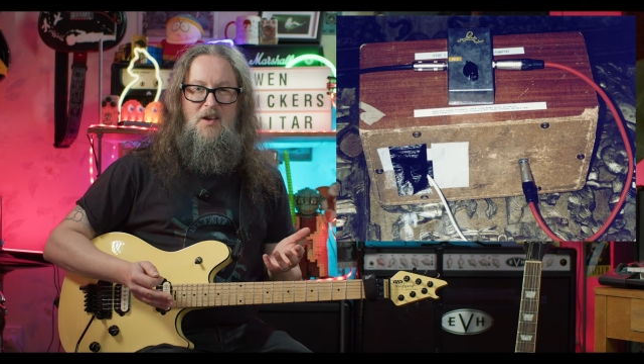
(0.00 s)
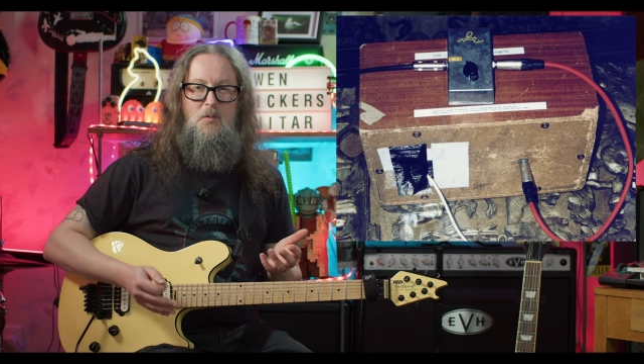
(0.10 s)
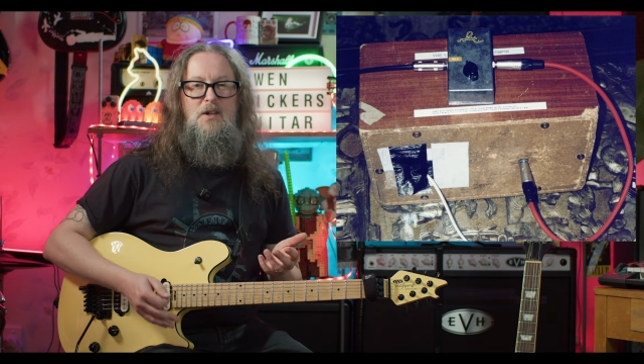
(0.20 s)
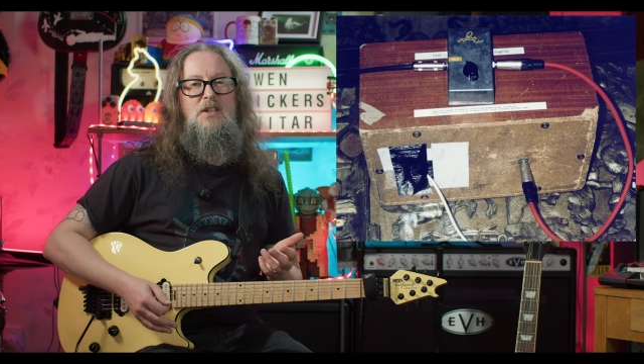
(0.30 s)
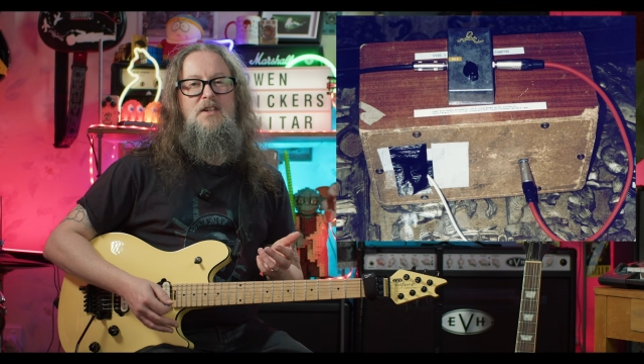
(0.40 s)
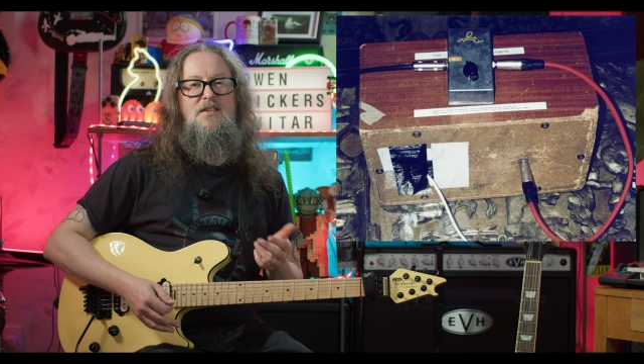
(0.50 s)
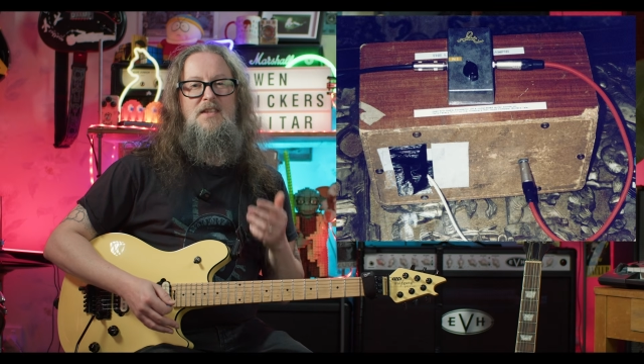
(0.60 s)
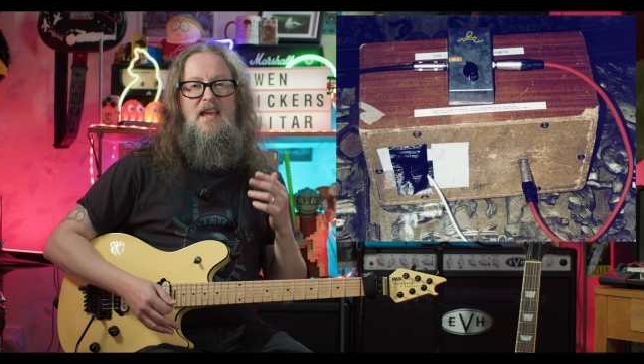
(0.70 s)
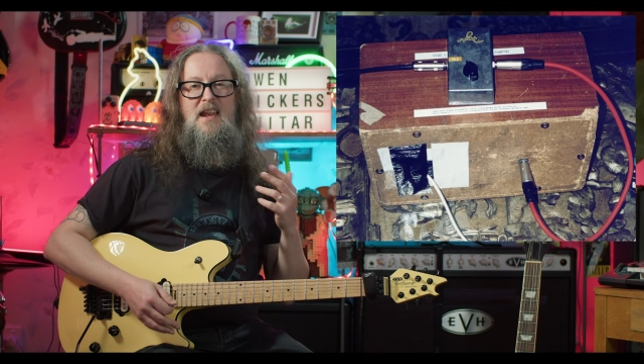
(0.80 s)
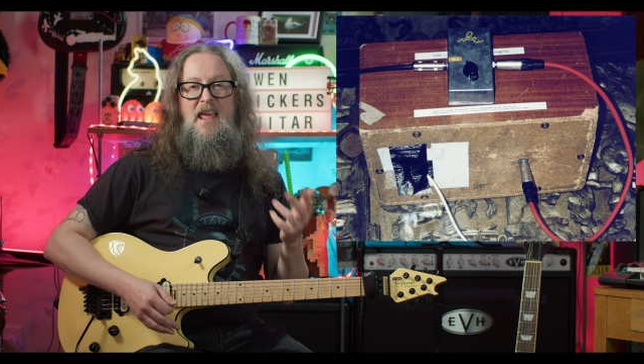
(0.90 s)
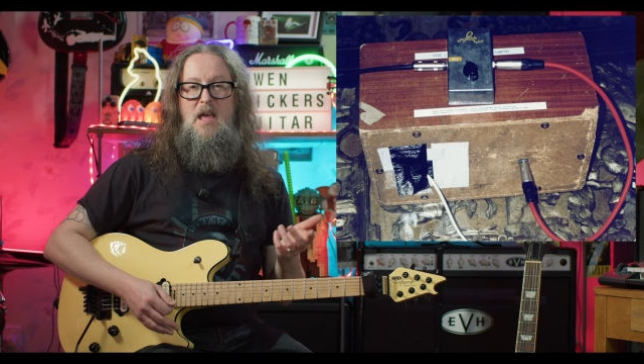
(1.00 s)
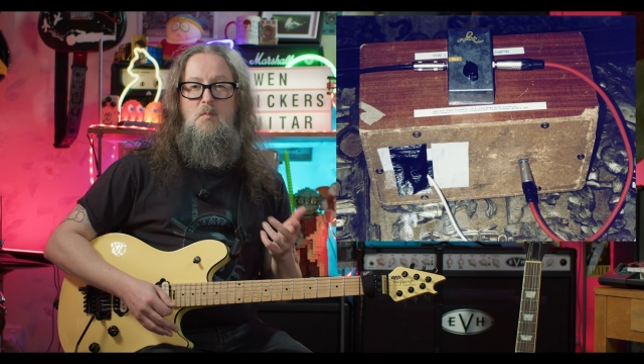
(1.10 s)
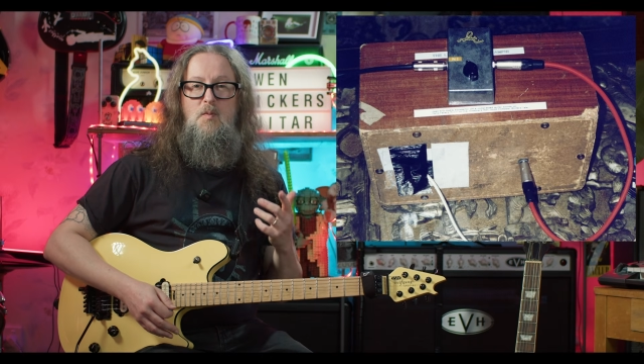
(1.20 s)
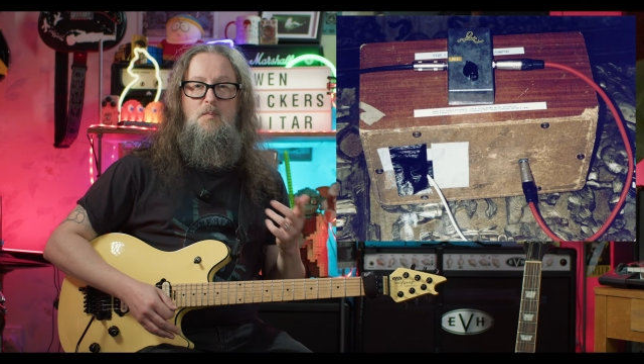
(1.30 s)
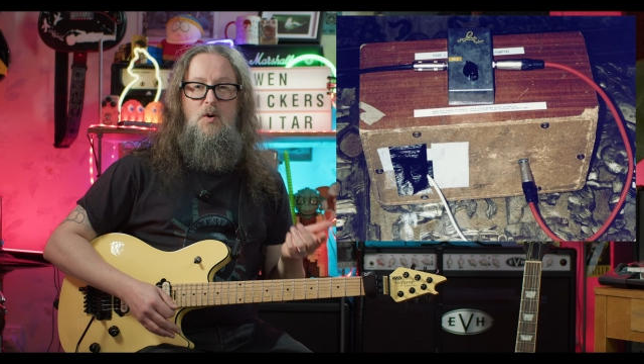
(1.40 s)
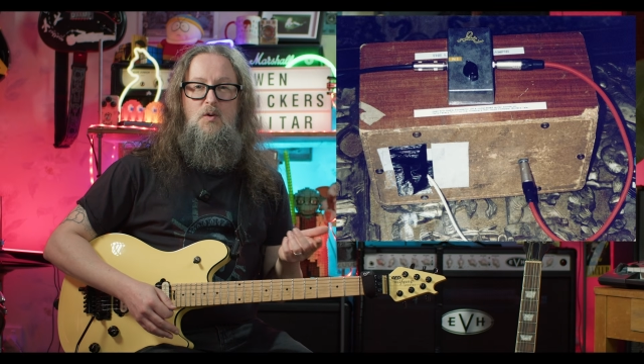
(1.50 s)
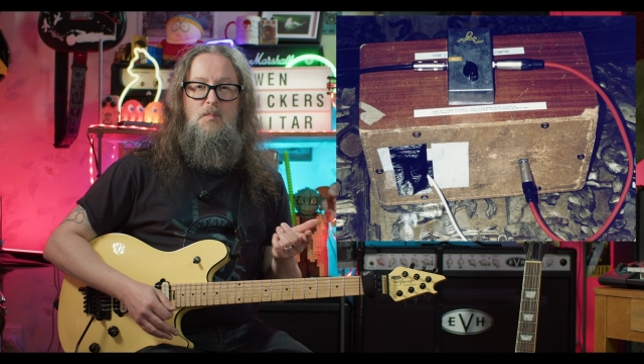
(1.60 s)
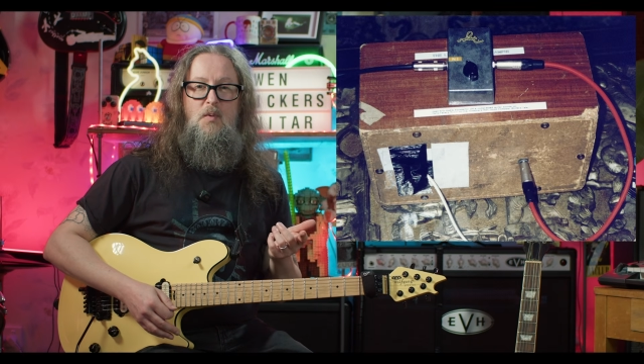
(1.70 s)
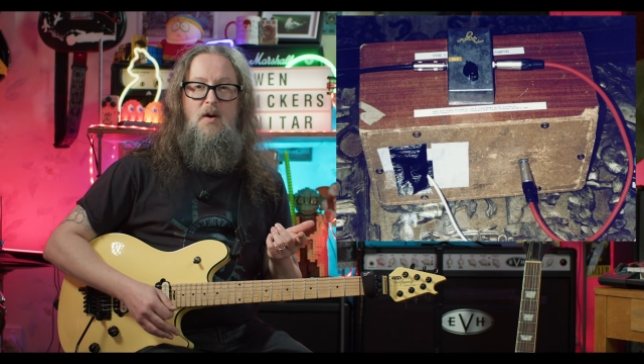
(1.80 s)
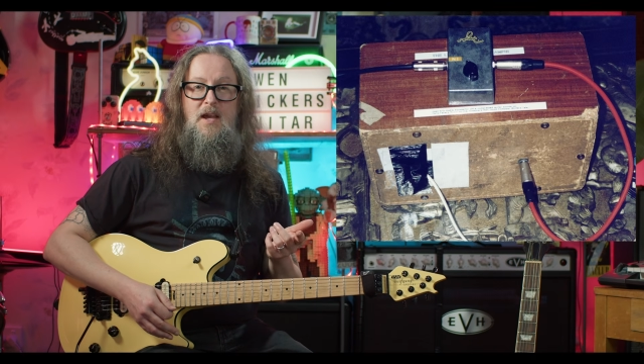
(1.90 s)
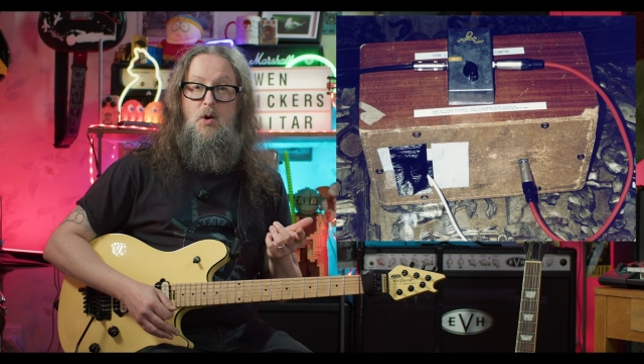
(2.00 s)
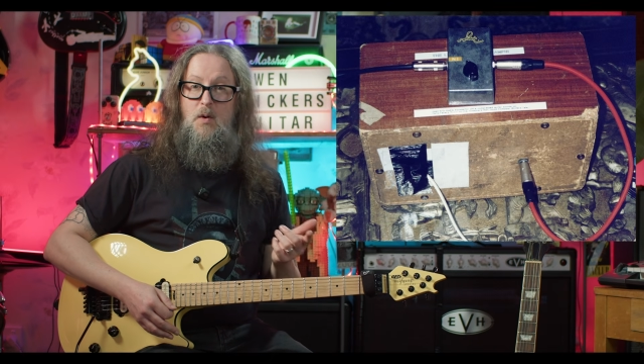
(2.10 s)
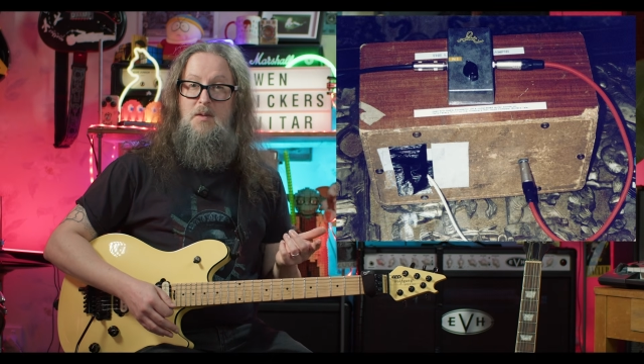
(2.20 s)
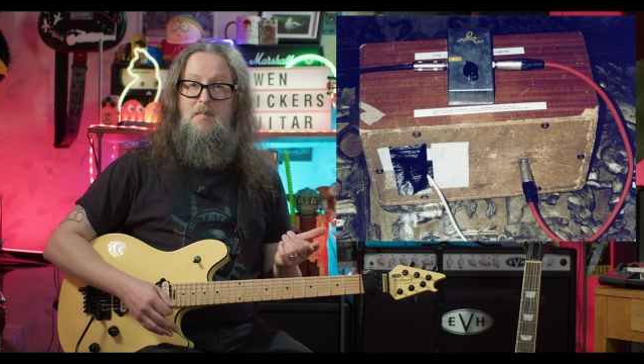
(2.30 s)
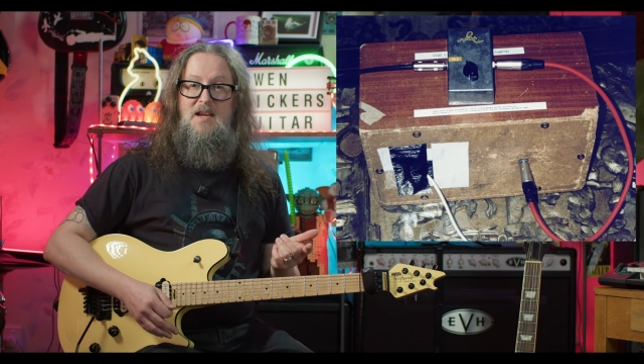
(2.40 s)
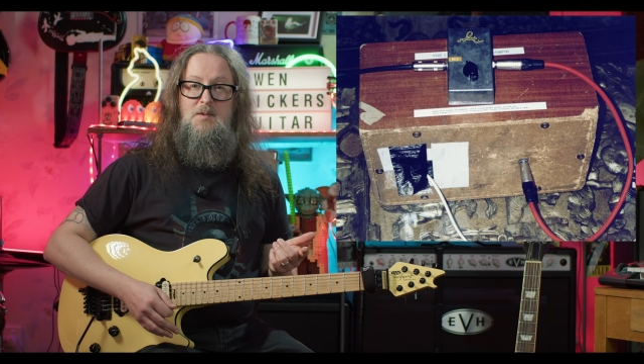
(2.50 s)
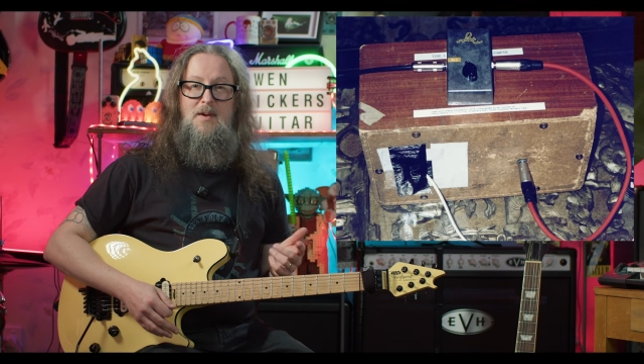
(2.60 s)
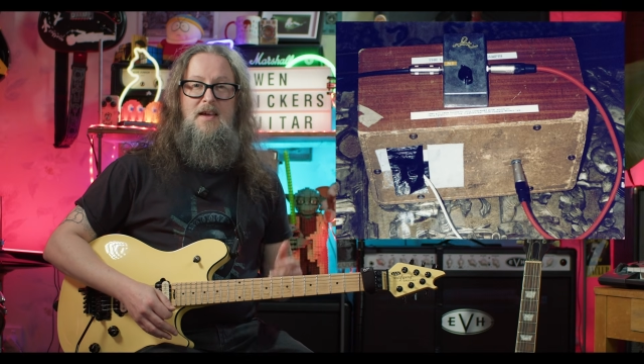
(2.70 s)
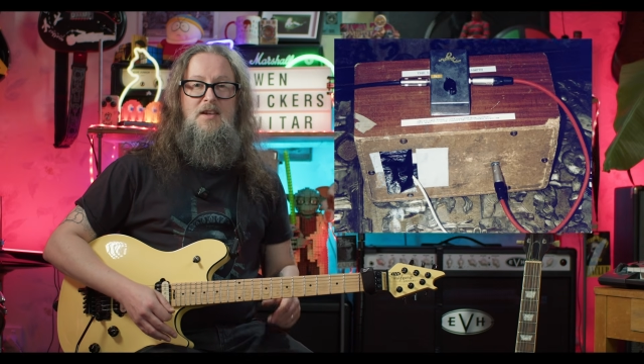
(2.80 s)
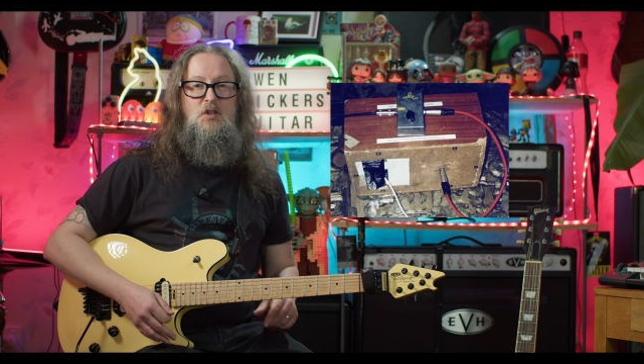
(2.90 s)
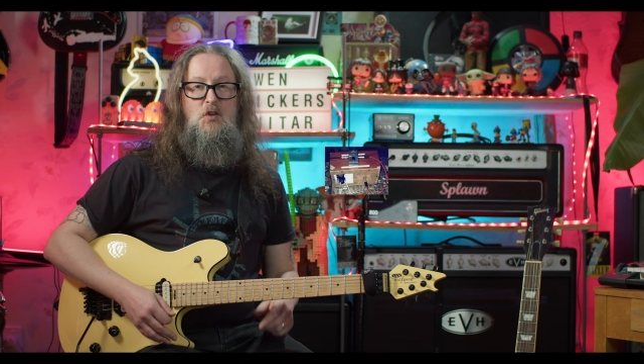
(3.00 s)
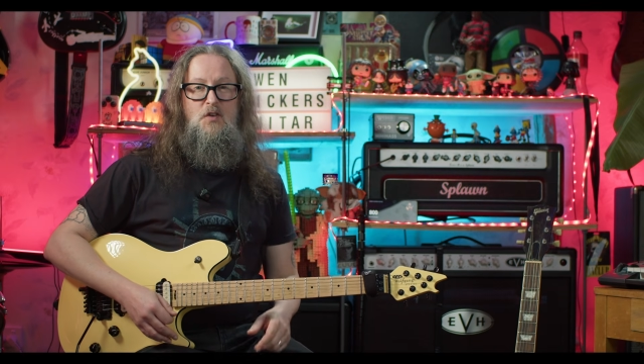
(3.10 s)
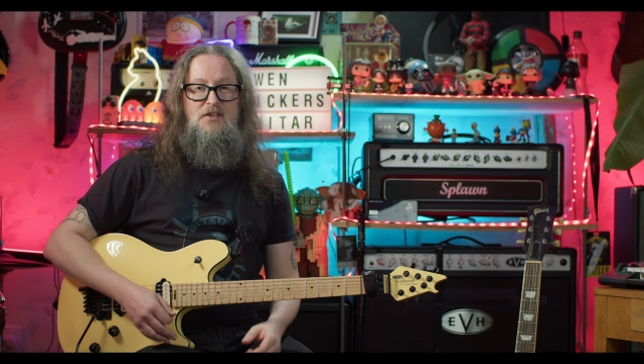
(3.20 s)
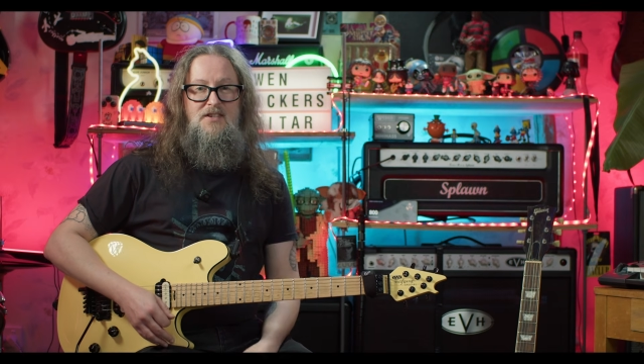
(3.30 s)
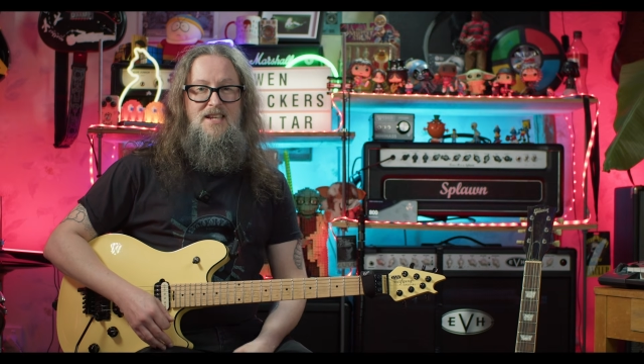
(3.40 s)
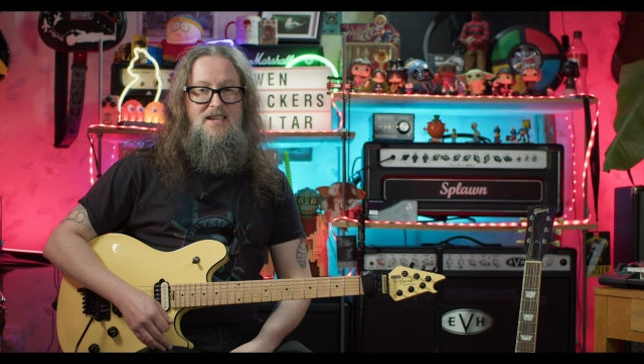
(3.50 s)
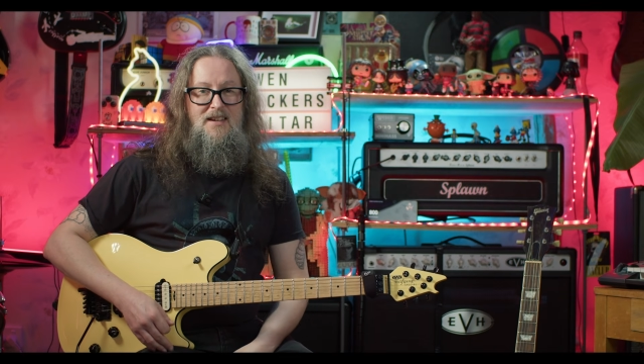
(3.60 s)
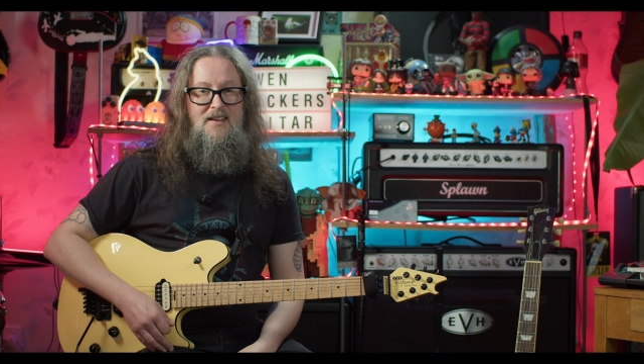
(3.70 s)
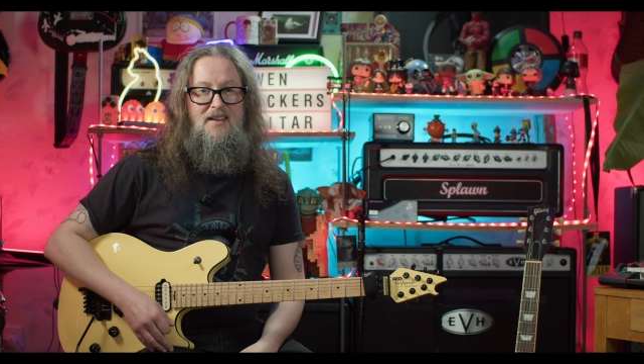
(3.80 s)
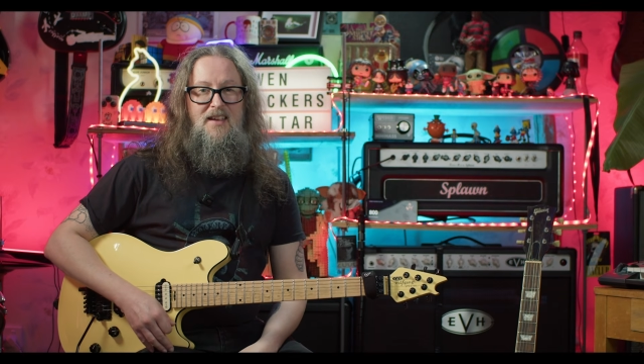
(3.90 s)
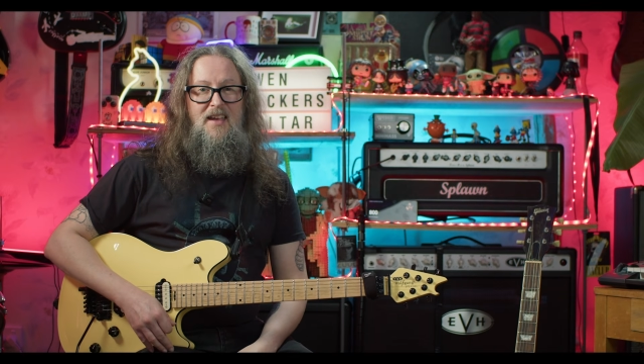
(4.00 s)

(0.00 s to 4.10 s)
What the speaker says: which is an amp built by Queen bass player John Deacon.